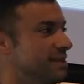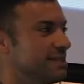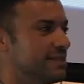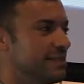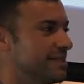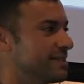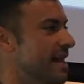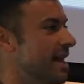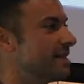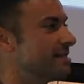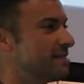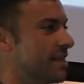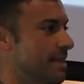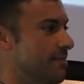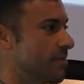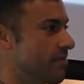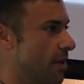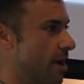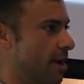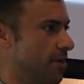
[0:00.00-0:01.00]
It's the exact
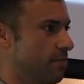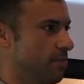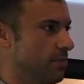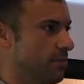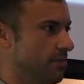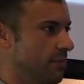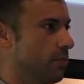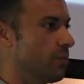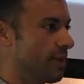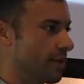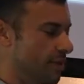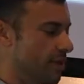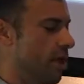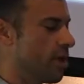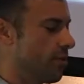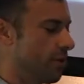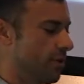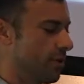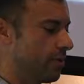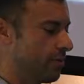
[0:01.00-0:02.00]
same thought with
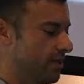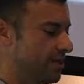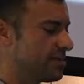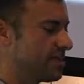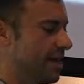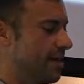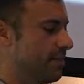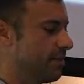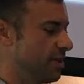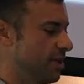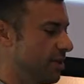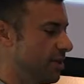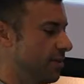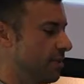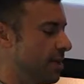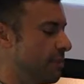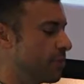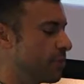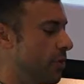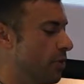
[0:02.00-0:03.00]
carbon, the same
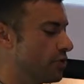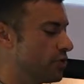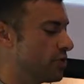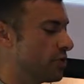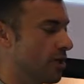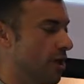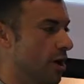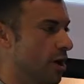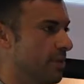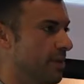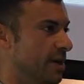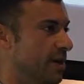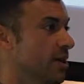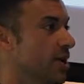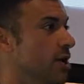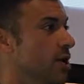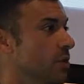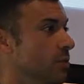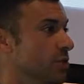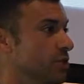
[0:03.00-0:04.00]
approach to carbon.